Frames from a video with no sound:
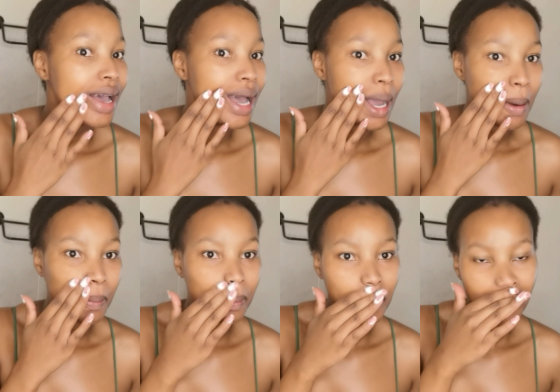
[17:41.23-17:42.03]

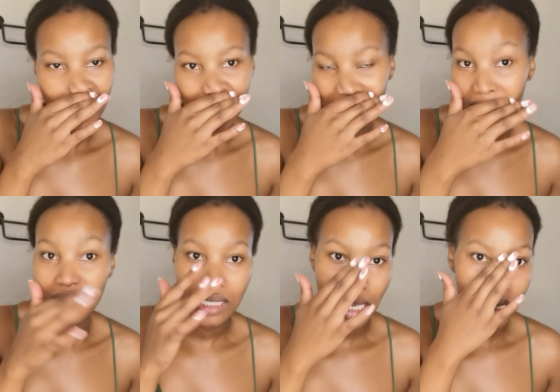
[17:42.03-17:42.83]
um, to
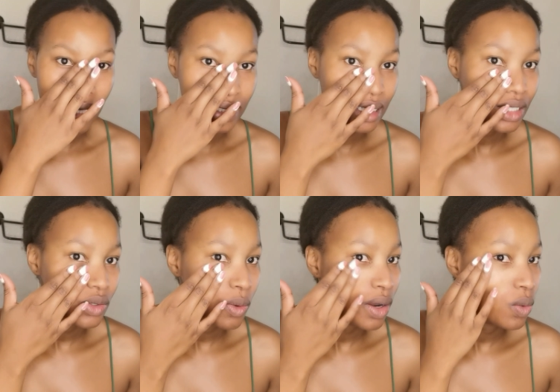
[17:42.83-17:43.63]
say that
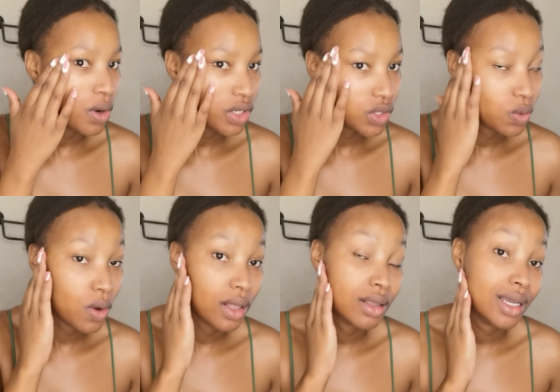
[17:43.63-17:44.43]
this one works
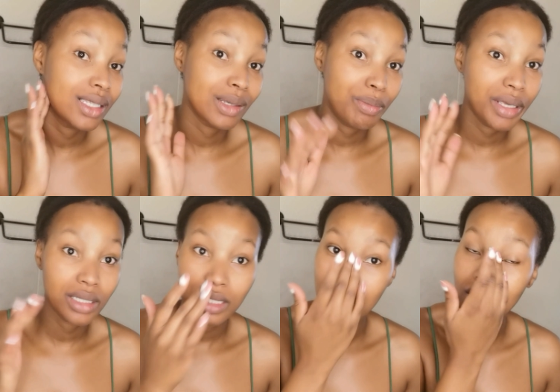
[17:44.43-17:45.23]
well, it's a
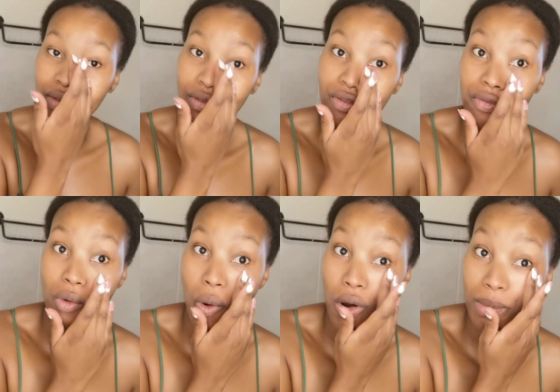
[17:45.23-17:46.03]
big deal
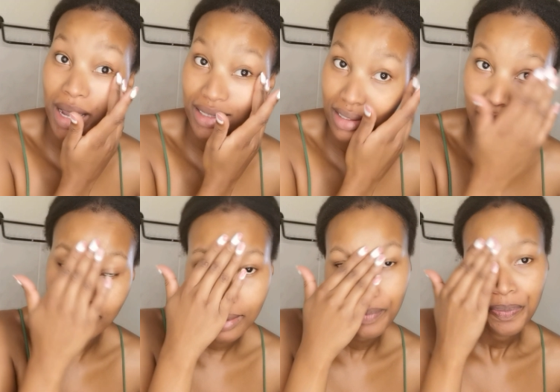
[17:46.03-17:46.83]
for on my side.
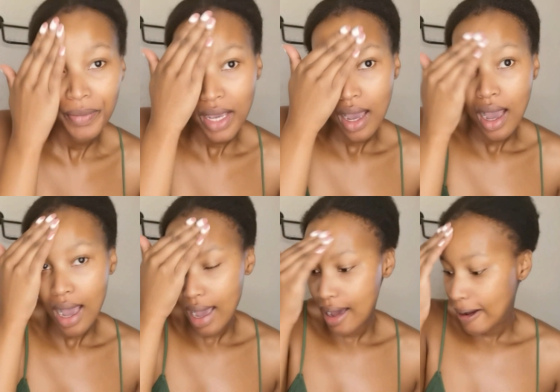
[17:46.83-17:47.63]

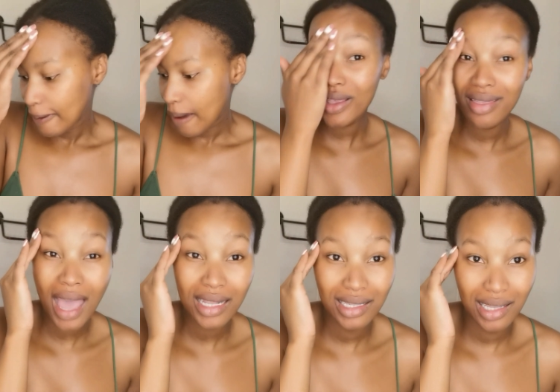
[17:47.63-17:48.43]
Uh, with
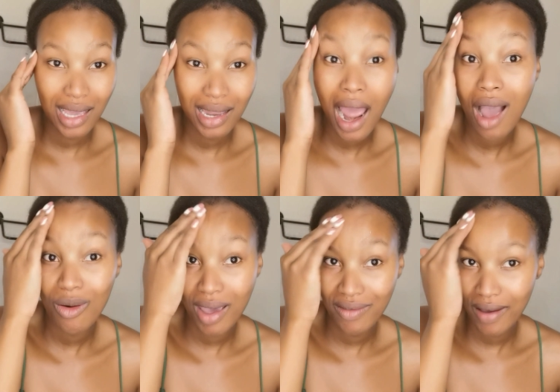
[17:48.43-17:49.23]
that said,
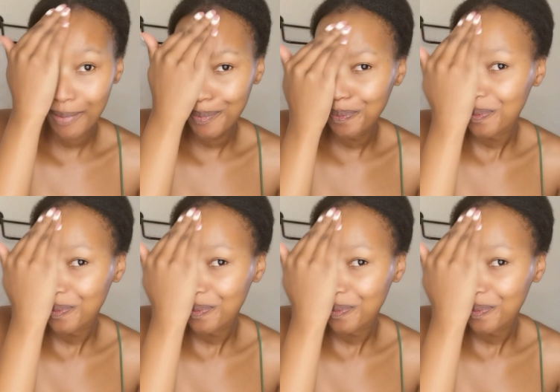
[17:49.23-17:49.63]
however,